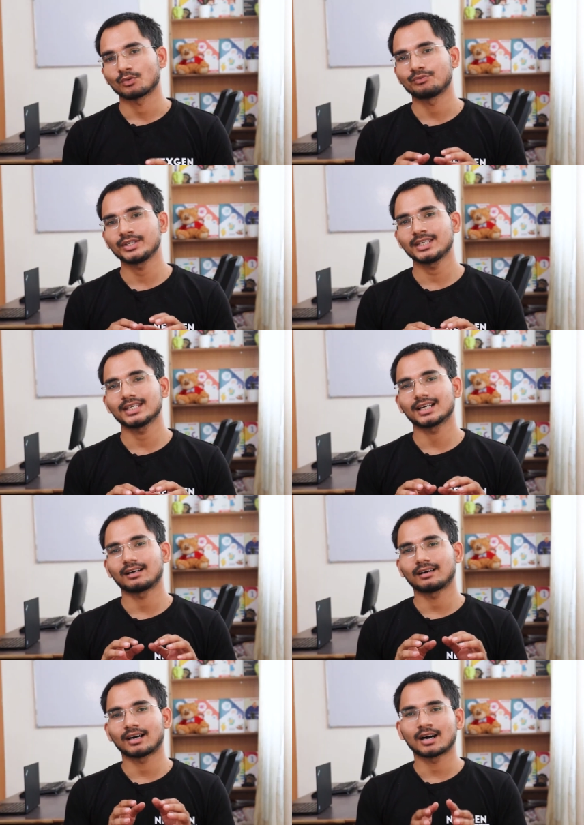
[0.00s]
We
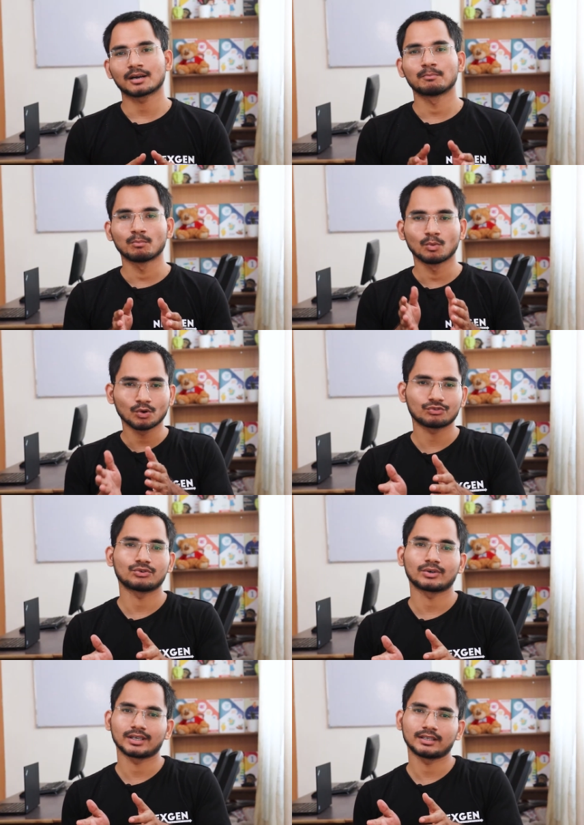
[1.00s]
are more
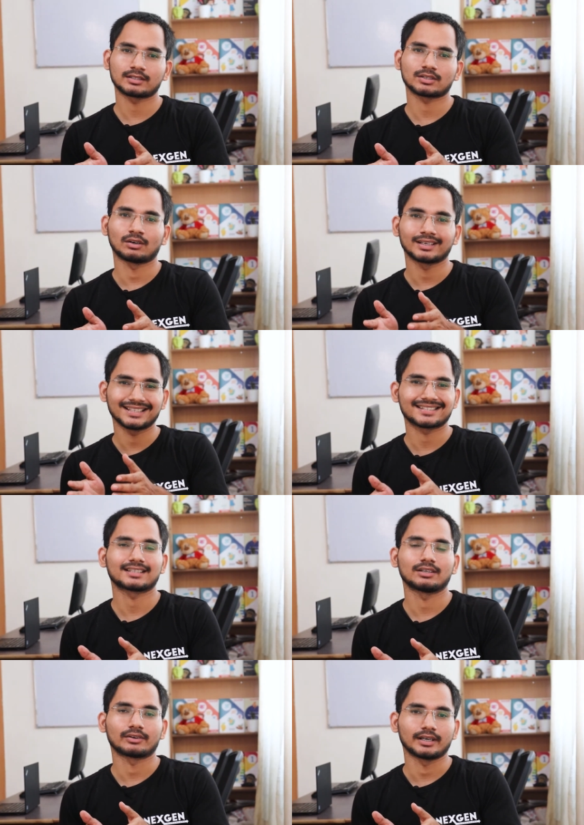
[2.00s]
focused on
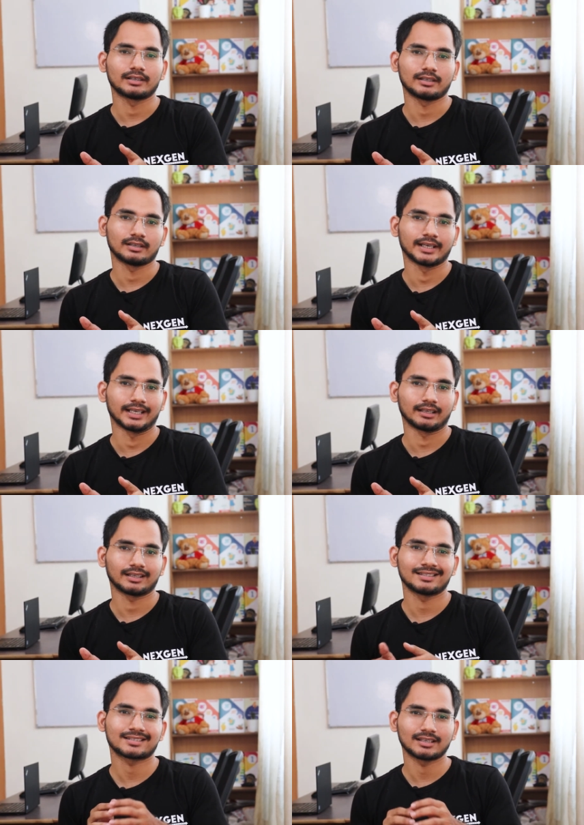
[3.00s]
skill-oriented
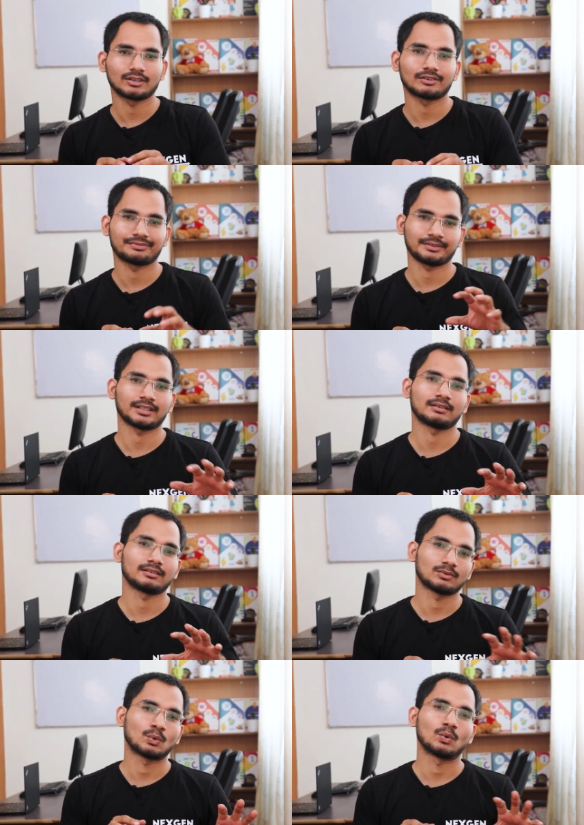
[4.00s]
hiring instead of
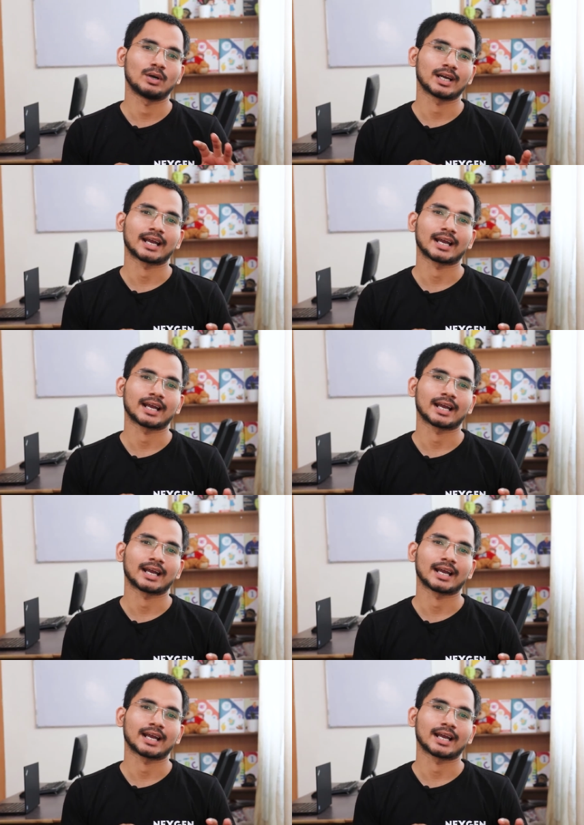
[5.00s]
the old